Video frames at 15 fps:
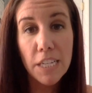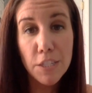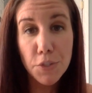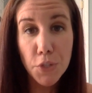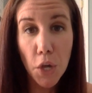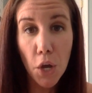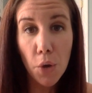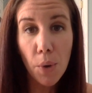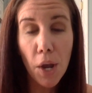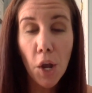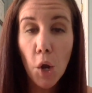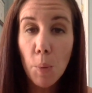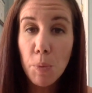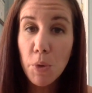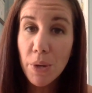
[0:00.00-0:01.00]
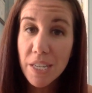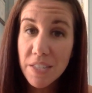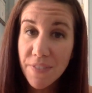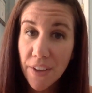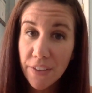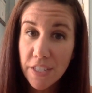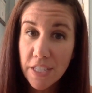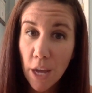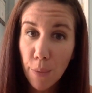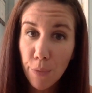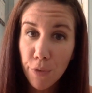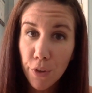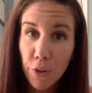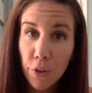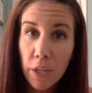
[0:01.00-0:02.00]
So I hope you guys found this
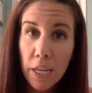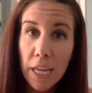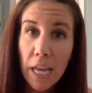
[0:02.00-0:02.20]
helpful.